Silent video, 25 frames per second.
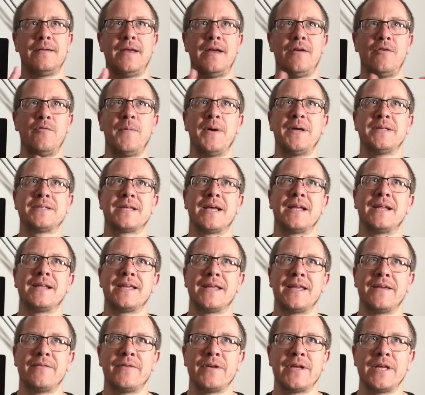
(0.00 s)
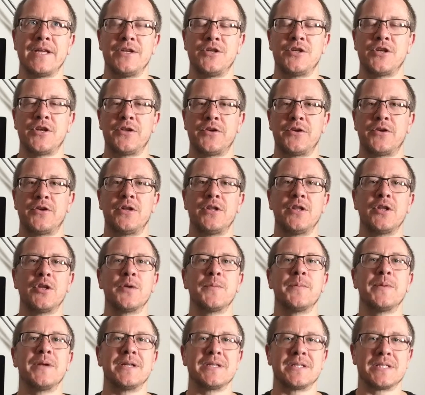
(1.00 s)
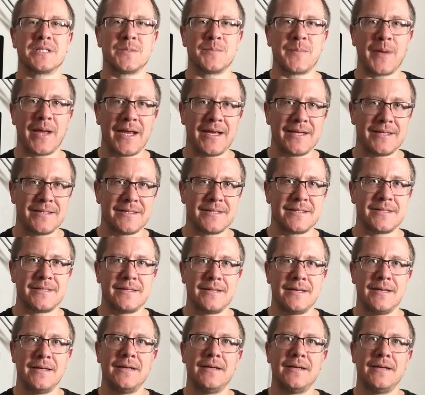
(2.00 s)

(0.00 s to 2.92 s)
each other a little bit of space